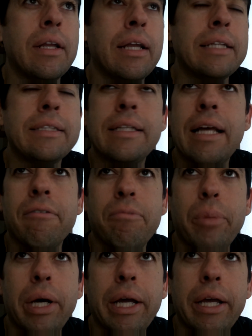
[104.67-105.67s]
I didn't have
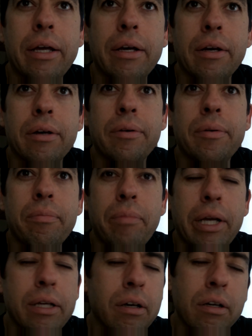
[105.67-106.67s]
my
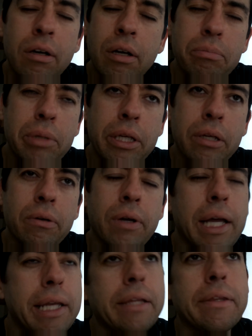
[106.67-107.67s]
gun on me or
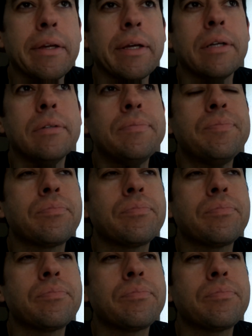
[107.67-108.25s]
anything.